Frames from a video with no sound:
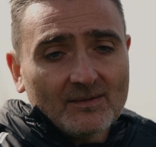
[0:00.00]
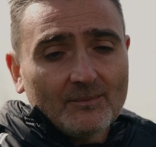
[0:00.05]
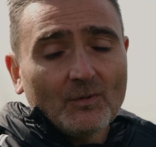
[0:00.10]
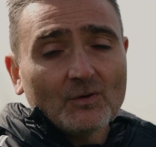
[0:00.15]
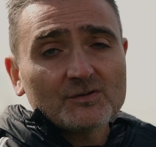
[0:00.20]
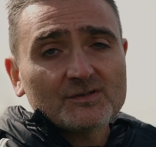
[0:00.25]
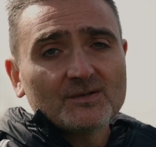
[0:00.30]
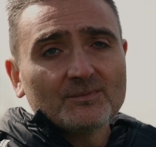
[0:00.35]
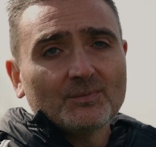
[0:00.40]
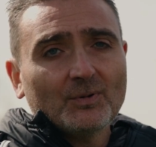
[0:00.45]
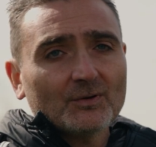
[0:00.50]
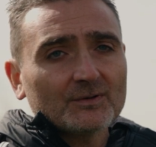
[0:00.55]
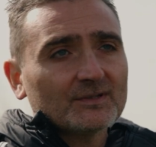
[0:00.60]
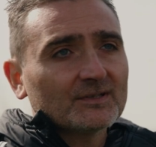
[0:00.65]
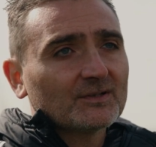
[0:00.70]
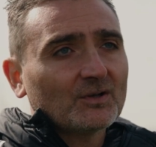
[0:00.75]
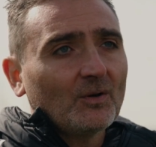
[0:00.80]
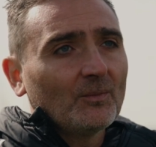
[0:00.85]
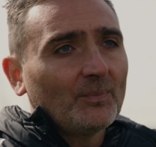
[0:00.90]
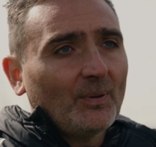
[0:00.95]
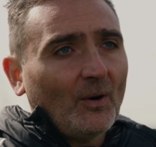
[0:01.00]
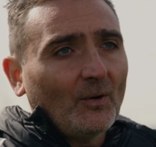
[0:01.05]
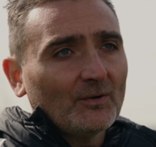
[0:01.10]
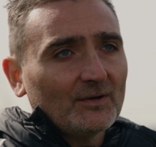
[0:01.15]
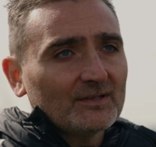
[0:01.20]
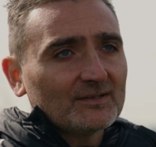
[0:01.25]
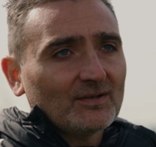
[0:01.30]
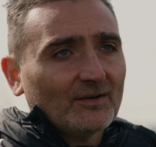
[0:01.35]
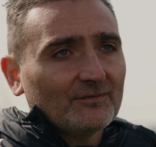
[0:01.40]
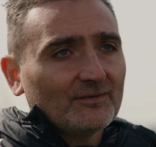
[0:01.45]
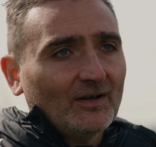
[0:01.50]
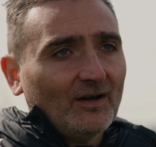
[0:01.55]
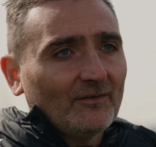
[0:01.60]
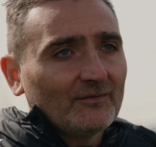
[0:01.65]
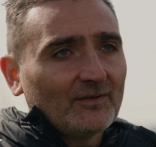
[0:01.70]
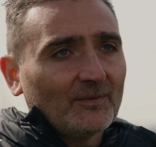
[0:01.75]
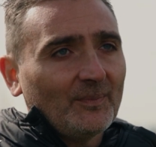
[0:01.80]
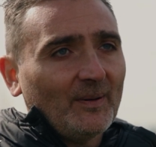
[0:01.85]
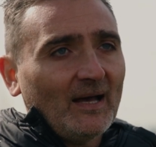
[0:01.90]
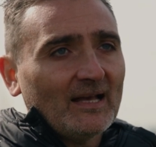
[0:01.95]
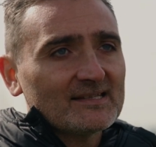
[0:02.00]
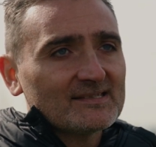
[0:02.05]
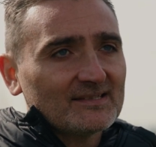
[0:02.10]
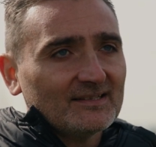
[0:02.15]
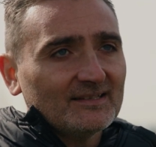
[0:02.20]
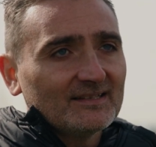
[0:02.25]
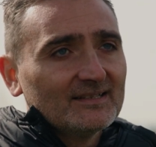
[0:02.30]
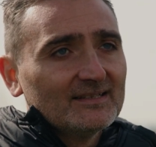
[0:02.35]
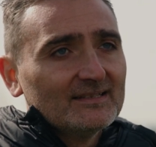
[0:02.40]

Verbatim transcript: the most important component of the, of the puzzle.